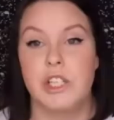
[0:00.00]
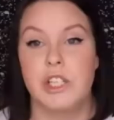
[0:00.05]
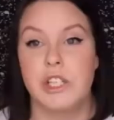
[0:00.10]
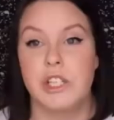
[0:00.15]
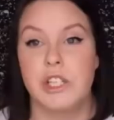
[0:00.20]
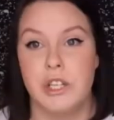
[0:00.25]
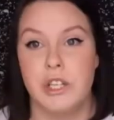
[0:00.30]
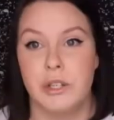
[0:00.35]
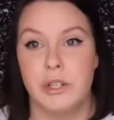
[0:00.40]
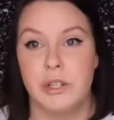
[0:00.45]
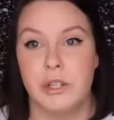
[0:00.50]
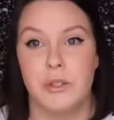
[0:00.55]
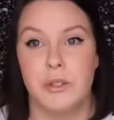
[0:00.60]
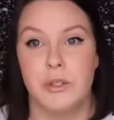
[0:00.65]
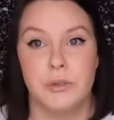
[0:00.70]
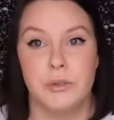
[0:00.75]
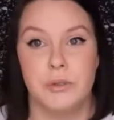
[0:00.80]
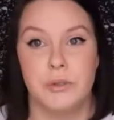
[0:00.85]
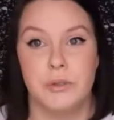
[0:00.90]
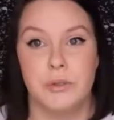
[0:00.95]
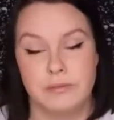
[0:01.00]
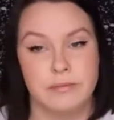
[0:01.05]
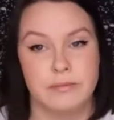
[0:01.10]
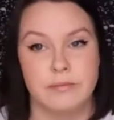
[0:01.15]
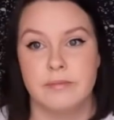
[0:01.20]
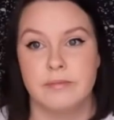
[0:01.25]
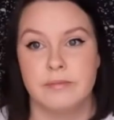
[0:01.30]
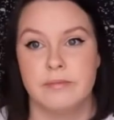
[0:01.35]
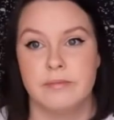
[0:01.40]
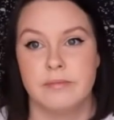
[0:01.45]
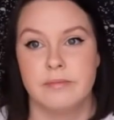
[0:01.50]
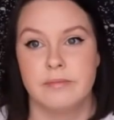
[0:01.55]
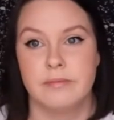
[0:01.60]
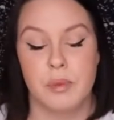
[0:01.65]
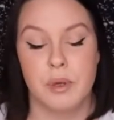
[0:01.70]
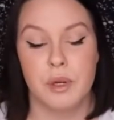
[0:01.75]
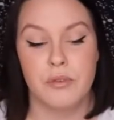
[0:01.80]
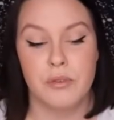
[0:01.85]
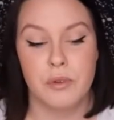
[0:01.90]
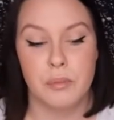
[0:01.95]
just to
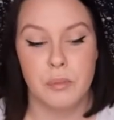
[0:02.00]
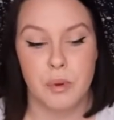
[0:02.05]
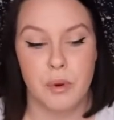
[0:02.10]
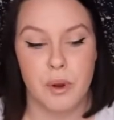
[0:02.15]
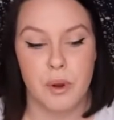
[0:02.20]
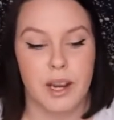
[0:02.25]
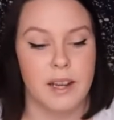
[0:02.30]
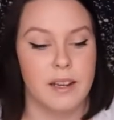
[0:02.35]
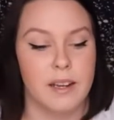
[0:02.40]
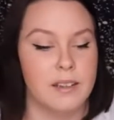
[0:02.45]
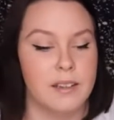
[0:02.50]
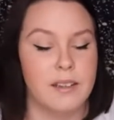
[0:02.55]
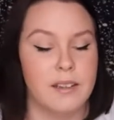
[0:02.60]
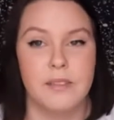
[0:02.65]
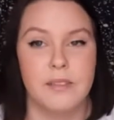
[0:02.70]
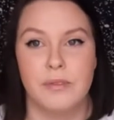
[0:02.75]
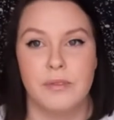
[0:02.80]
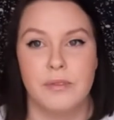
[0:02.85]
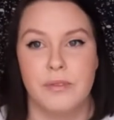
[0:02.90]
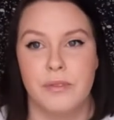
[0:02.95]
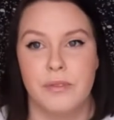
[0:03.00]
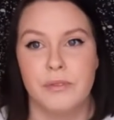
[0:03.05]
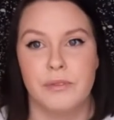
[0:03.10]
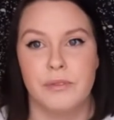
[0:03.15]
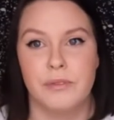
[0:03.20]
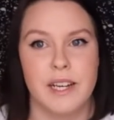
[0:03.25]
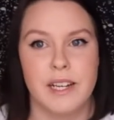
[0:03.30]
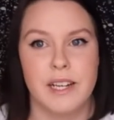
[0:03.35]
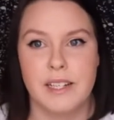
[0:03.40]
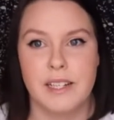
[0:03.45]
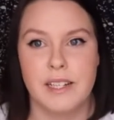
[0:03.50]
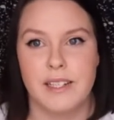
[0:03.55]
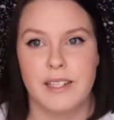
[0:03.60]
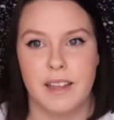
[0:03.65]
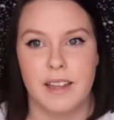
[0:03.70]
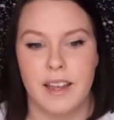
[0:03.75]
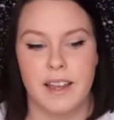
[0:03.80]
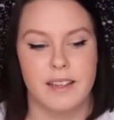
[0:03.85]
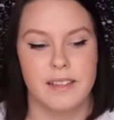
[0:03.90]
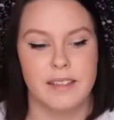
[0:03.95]
prove a point, feel free to,
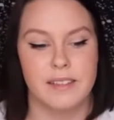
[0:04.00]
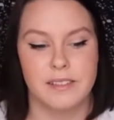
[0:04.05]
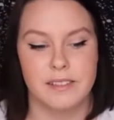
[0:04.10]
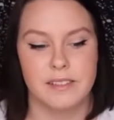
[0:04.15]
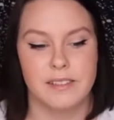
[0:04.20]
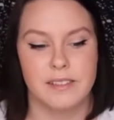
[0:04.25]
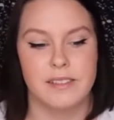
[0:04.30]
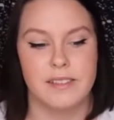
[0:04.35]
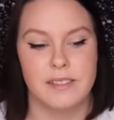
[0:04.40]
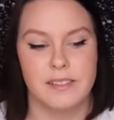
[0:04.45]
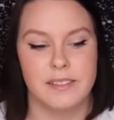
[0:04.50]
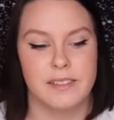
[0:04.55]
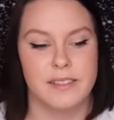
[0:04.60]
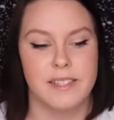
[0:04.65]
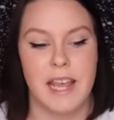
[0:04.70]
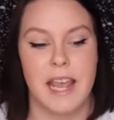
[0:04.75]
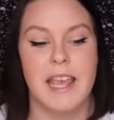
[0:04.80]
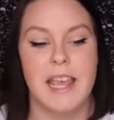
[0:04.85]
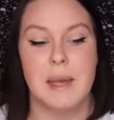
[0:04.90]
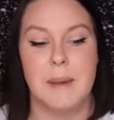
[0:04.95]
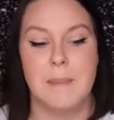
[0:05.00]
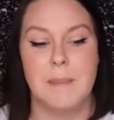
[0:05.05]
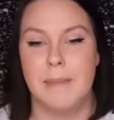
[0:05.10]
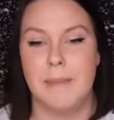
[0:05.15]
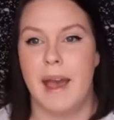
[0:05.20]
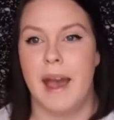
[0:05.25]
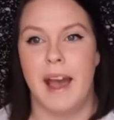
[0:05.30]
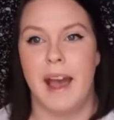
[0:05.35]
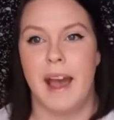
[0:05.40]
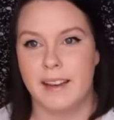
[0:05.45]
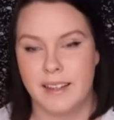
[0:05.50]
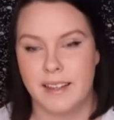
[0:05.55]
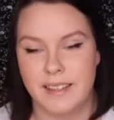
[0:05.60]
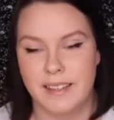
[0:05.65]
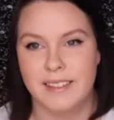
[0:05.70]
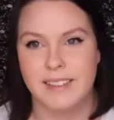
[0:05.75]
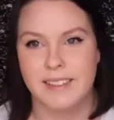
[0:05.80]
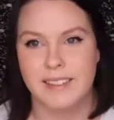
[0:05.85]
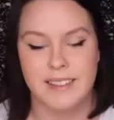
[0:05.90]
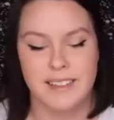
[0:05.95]
like, take it back.
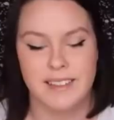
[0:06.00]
